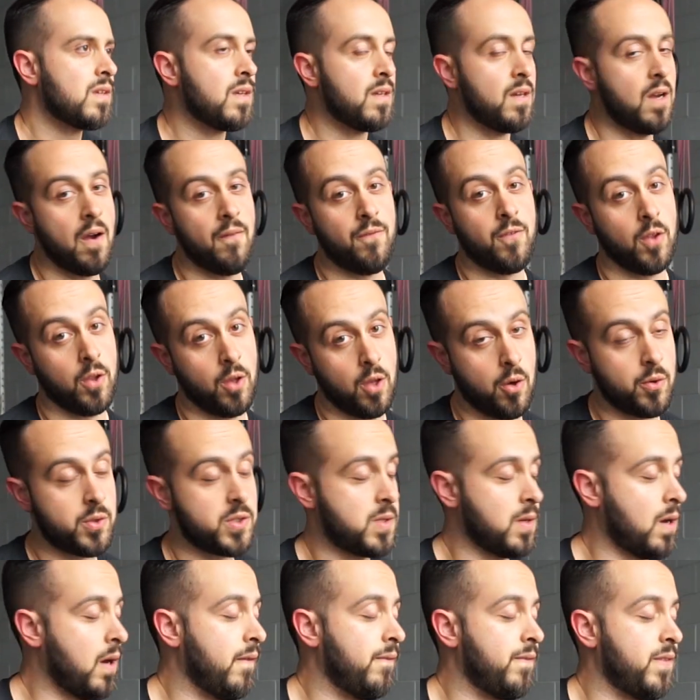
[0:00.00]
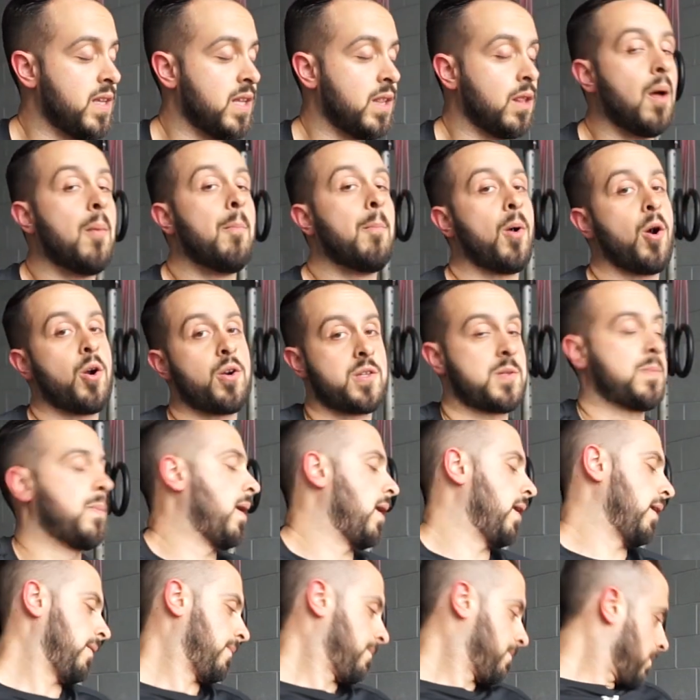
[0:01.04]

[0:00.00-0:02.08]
of the lumbar spine.